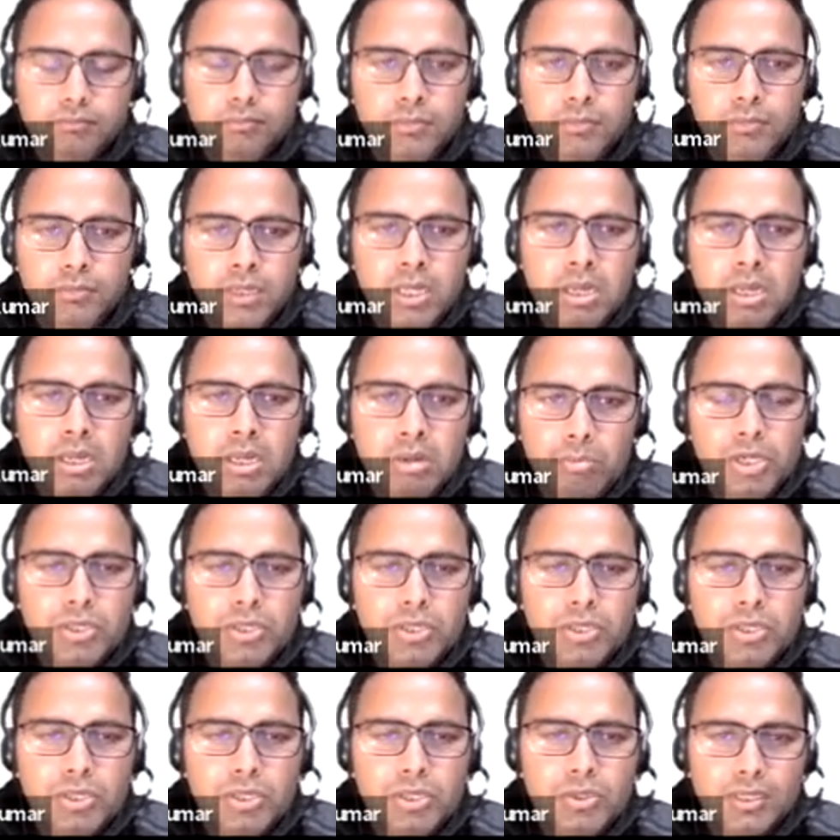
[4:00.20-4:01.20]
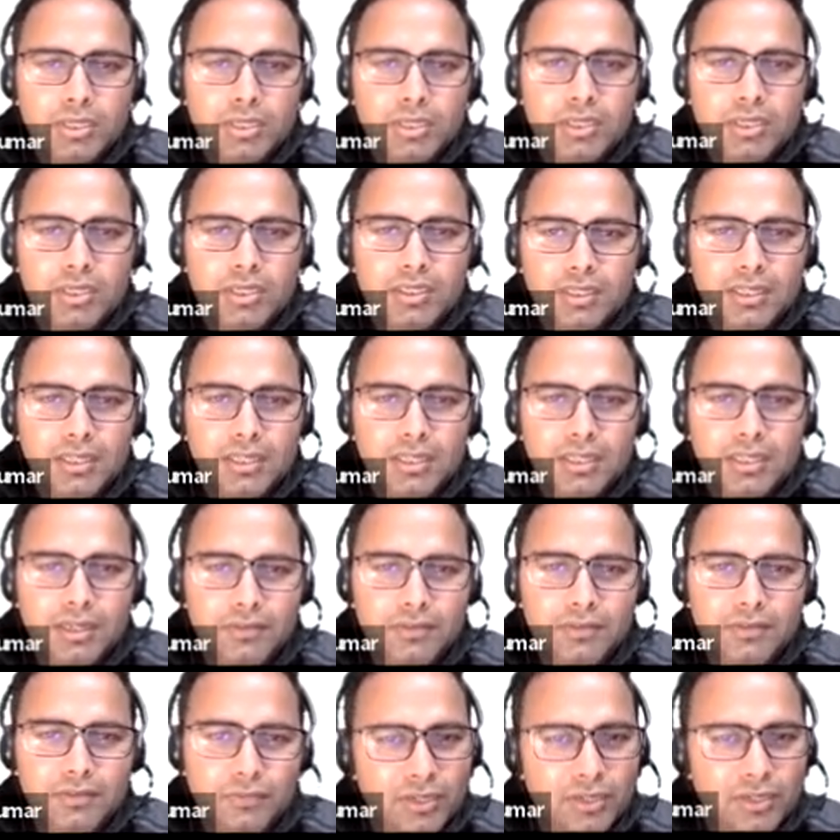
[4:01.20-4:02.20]
molecules are there in that
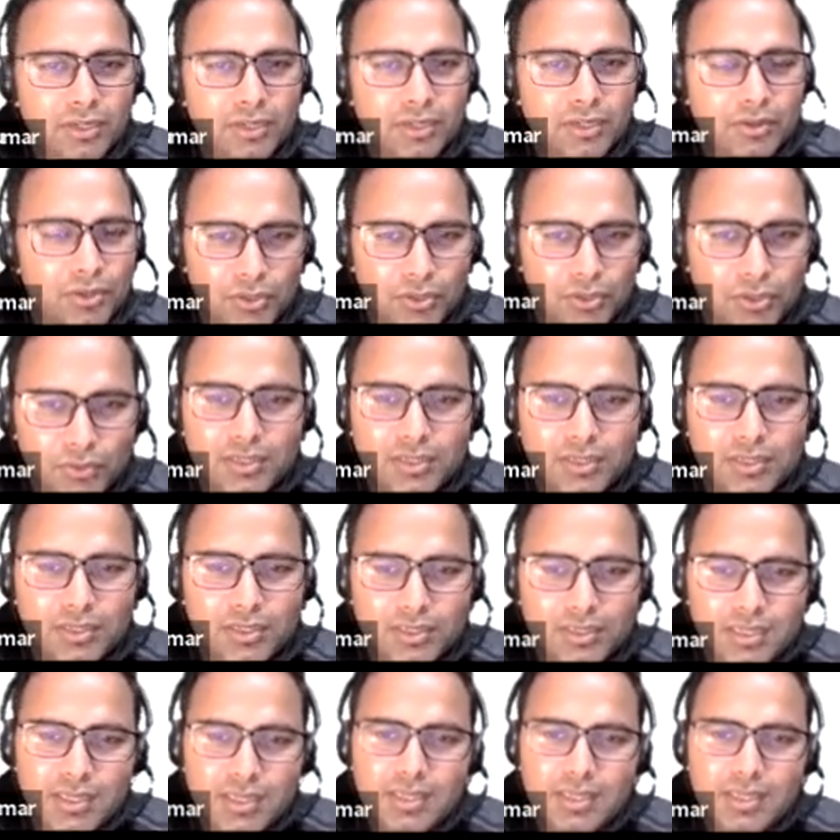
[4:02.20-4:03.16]
form and all. Okay, you will see that,